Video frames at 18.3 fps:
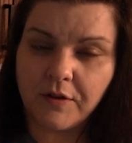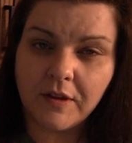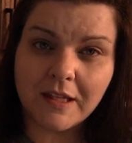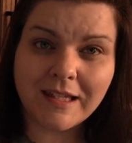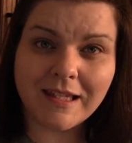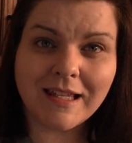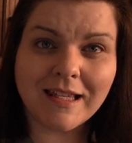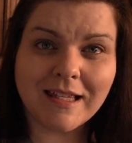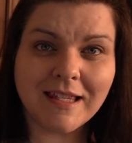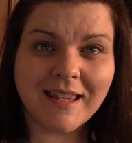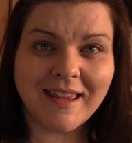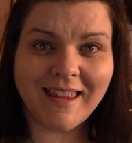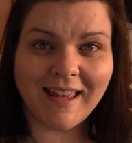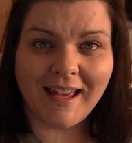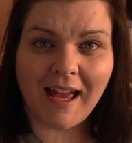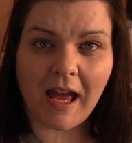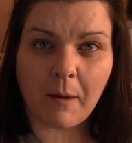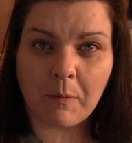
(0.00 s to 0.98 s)
this is
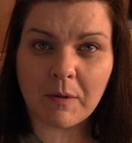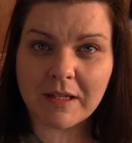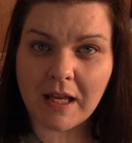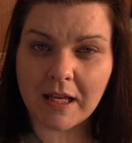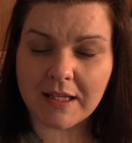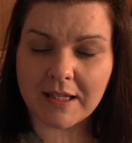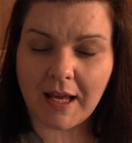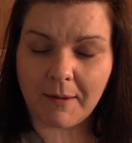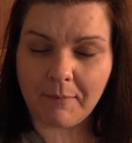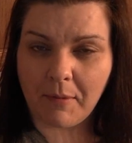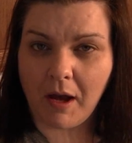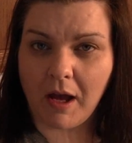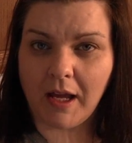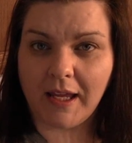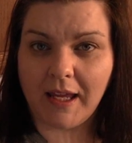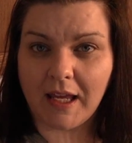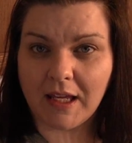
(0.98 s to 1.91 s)
the applesauce I bought